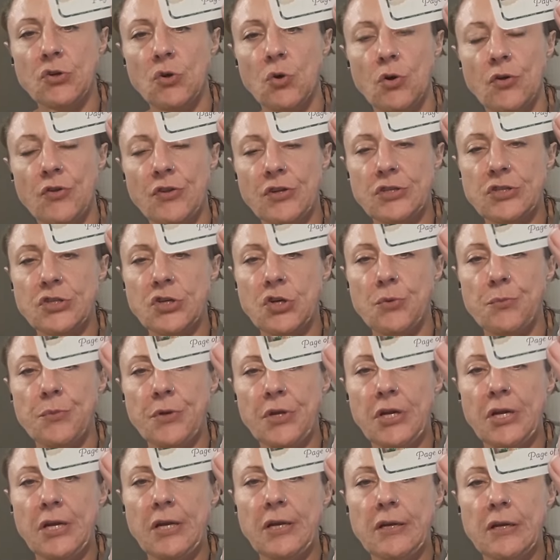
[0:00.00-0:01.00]
or this could
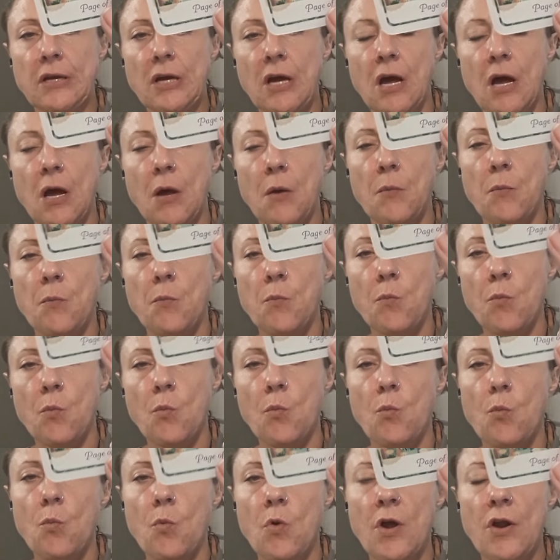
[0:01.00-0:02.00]
be
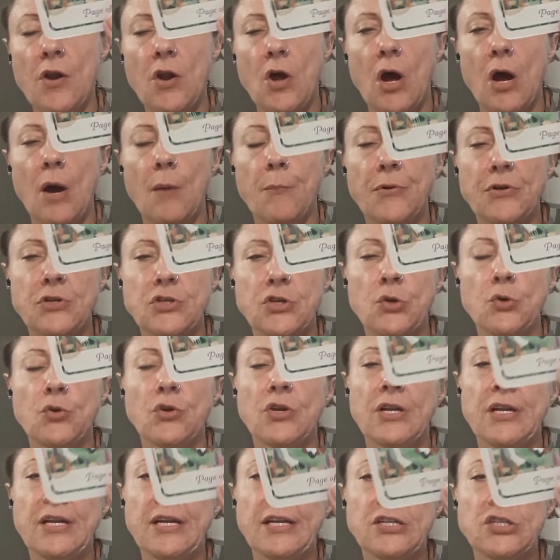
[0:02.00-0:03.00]
an
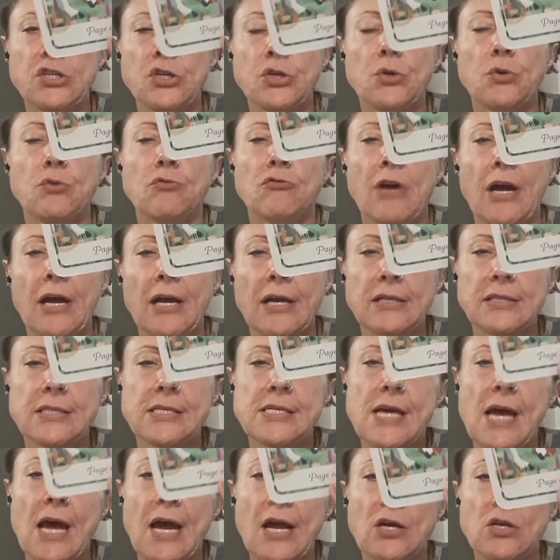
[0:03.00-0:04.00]
opportunity to
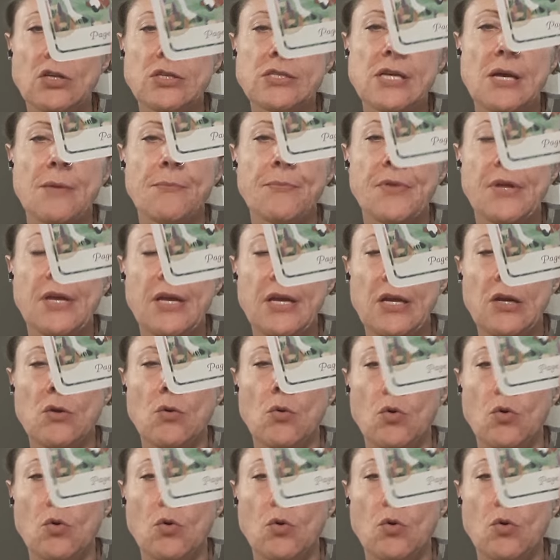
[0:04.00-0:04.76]
reconcile something